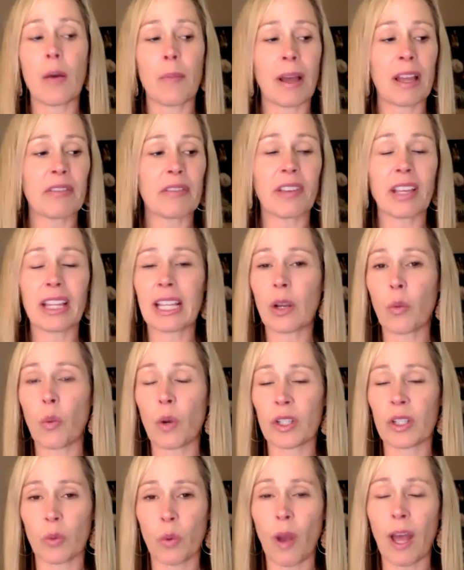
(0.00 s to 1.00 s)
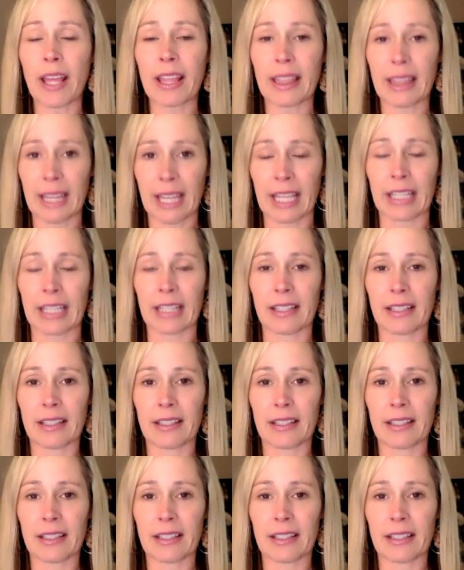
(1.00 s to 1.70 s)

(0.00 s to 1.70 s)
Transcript: am I feeling, what do I think,